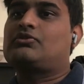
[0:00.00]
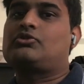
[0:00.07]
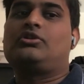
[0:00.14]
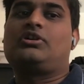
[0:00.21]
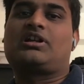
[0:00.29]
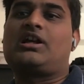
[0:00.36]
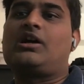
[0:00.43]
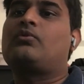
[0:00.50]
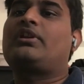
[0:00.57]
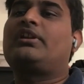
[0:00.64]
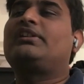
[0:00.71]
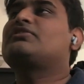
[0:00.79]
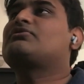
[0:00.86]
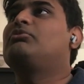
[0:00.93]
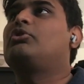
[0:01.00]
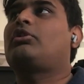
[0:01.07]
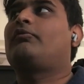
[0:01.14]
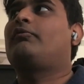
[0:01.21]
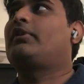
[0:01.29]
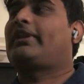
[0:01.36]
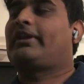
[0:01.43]
So accounting is
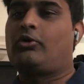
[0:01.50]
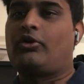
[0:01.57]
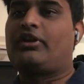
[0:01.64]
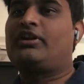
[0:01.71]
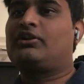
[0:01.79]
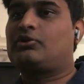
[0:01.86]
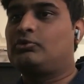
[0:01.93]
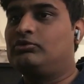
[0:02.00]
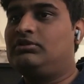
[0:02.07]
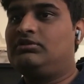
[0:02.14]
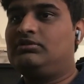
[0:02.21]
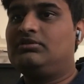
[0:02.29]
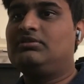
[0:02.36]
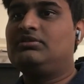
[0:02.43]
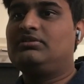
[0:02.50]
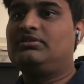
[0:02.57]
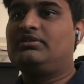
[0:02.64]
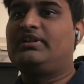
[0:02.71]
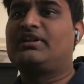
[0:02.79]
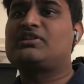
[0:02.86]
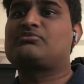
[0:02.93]
more of a recording tool.
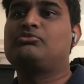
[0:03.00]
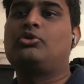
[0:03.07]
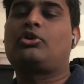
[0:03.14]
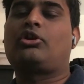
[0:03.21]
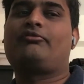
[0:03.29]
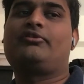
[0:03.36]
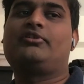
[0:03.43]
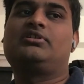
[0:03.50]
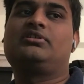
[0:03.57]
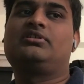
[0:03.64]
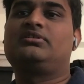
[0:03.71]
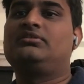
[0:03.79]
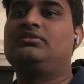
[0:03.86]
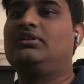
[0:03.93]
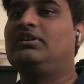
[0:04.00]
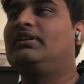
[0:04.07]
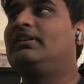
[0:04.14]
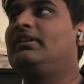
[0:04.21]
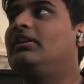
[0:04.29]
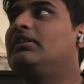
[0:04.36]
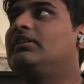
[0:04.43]
It is more of
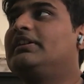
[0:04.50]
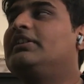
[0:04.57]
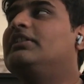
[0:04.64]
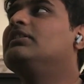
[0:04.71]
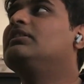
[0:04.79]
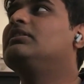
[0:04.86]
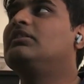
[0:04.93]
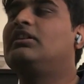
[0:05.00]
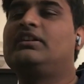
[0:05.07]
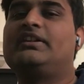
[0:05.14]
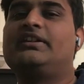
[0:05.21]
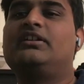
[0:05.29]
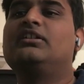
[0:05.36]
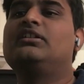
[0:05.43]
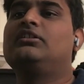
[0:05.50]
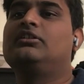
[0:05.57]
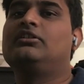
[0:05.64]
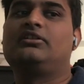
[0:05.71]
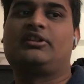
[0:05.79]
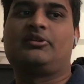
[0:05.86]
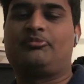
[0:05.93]
a
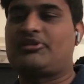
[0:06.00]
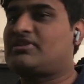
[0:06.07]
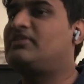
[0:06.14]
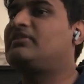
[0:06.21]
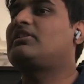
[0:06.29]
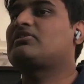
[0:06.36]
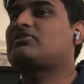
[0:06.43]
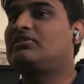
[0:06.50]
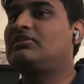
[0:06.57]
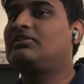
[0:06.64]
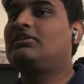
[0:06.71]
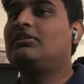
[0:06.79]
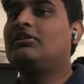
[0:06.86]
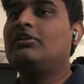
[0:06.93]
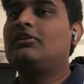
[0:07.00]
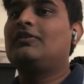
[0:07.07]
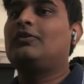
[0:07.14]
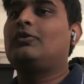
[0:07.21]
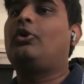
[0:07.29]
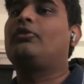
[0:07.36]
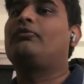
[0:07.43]
legal representation
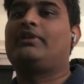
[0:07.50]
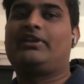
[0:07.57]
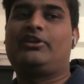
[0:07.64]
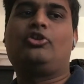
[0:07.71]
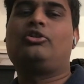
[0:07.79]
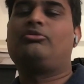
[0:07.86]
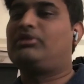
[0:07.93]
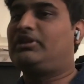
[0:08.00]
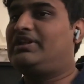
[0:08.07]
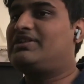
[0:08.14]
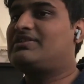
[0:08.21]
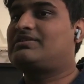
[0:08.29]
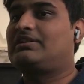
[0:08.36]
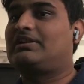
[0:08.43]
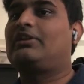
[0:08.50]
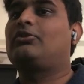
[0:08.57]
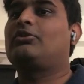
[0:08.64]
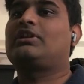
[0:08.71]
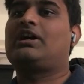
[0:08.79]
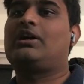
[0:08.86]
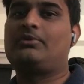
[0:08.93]
on where your money is
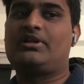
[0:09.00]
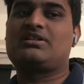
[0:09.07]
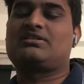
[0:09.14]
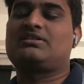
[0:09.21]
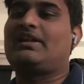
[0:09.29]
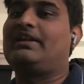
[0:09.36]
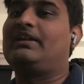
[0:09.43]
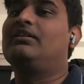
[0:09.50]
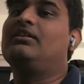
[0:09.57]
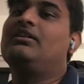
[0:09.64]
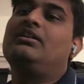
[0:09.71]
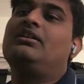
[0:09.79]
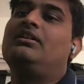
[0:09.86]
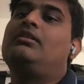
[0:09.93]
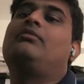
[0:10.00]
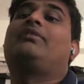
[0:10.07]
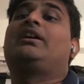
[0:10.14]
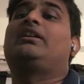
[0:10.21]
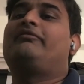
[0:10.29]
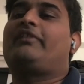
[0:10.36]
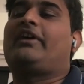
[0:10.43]
sitting on how it is lying.
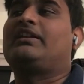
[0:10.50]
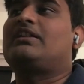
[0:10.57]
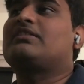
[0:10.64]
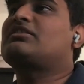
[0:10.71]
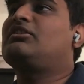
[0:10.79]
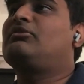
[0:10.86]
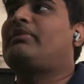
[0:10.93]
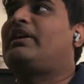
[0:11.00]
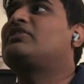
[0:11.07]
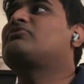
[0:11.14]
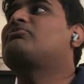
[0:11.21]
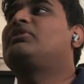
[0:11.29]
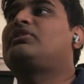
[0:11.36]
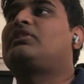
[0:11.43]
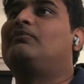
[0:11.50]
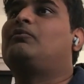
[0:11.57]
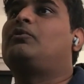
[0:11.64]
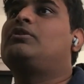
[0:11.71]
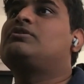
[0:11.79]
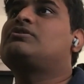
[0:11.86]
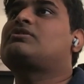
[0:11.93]
While financial management
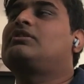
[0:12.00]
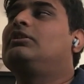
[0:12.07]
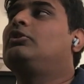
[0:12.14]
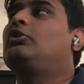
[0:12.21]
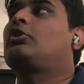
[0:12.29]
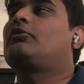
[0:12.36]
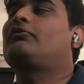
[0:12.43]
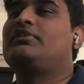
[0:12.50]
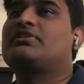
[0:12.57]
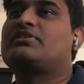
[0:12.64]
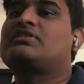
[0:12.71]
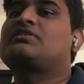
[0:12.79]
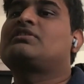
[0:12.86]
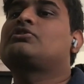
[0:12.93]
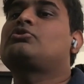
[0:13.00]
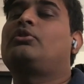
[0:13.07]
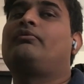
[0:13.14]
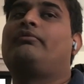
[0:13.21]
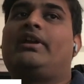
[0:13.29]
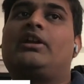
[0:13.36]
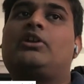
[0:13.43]
involves a lot of decisions
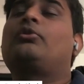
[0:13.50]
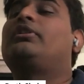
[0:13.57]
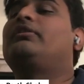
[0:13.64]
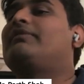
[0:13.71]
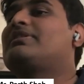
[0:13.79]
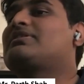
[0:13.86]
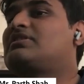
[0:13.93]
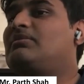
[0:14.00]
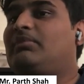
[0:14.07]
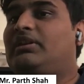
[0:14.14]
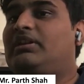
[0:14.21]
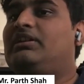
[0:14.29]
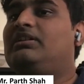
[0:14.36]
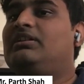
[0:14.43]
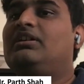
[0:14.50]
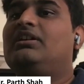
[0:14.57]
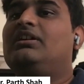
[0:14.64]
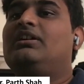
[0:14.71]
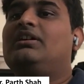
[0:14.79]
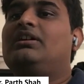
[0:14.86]
on where to invest the money,